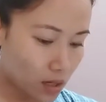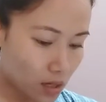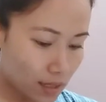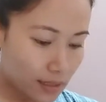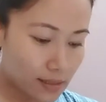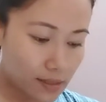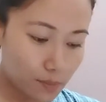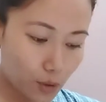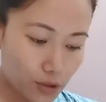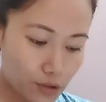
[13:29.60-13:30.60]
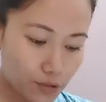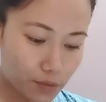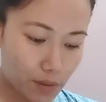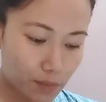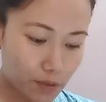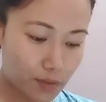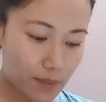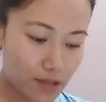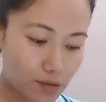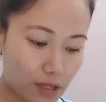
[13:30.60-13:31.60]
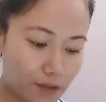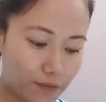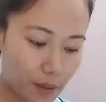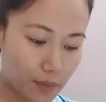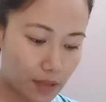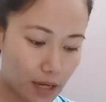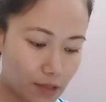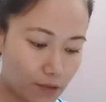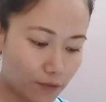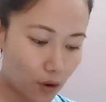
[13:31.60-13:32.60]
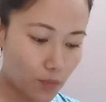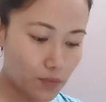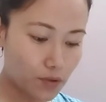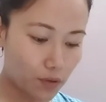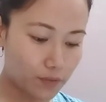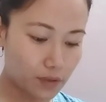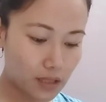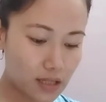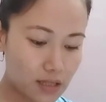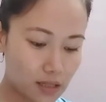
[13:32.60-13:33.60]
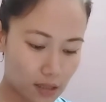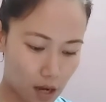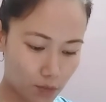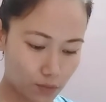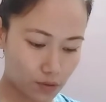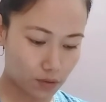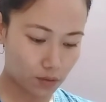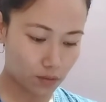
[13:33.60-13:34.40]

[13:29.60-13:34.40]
It is important to remember the masculine and feminine forms of these nouns.